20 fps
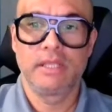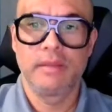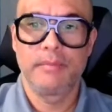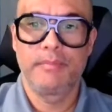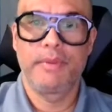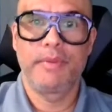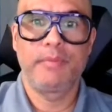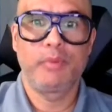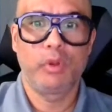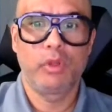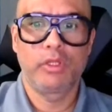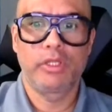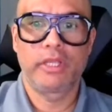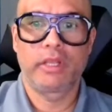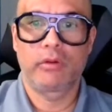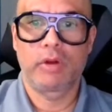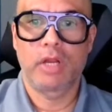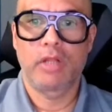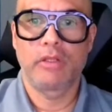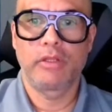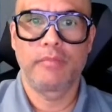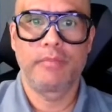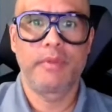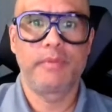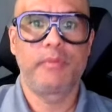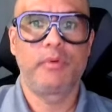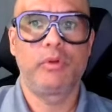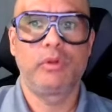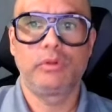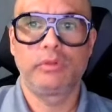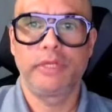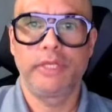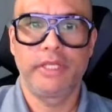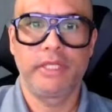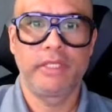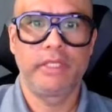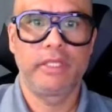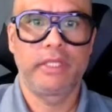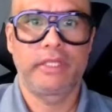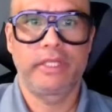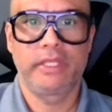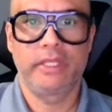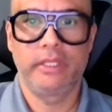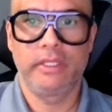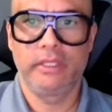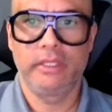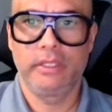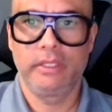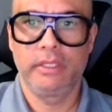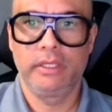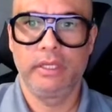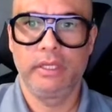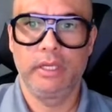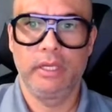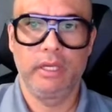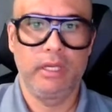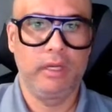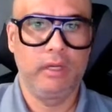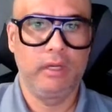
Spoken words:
the people on the ground, the people hitting the key